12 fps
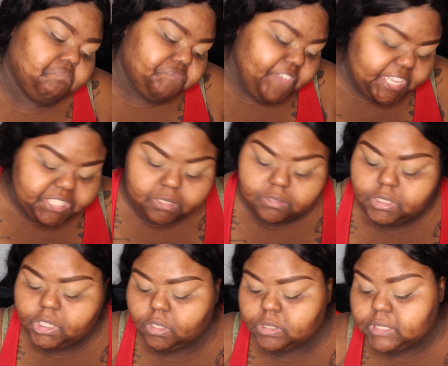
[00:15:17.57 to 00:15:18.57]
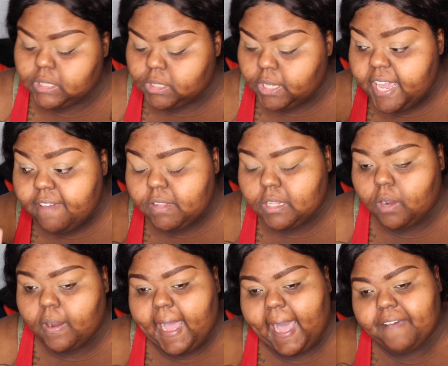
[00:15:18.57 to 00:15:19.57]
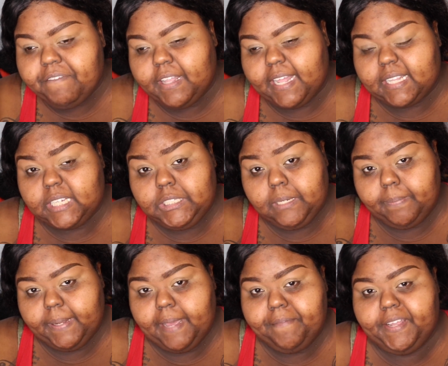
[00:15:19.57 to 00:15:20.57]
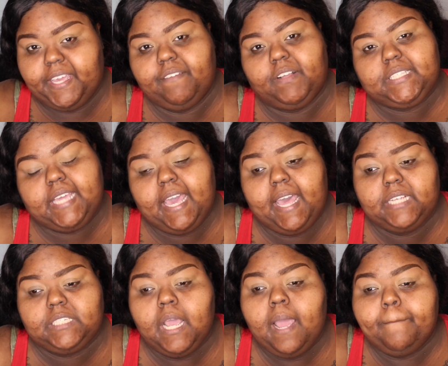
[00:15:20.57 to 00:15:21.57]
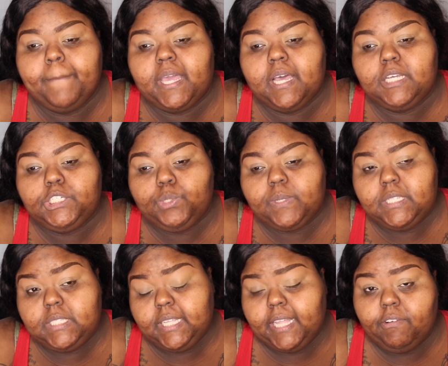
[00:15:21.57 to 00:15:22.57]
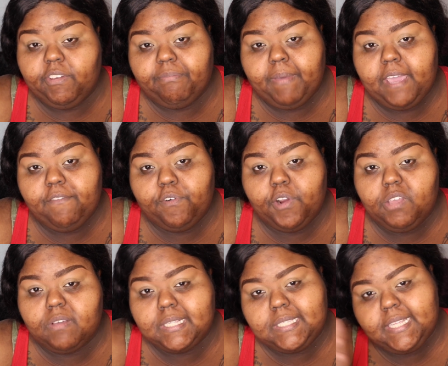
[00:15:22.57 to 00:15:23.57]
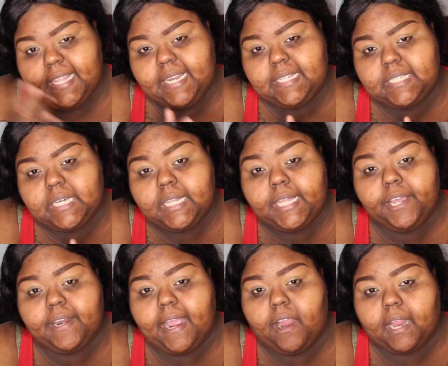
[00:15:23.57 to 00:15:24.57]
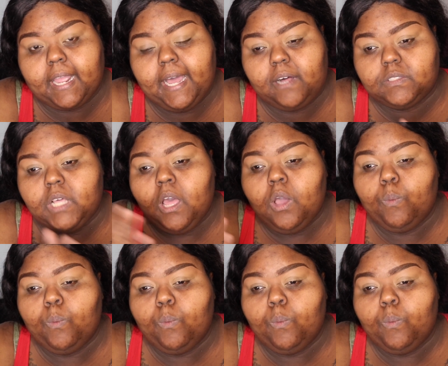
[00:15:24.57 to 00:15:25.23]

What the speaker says: That's, you know, even though I feel like they should have been able to give us cash, because you can see that we've paid for it. You can see that it's cleared our accounts.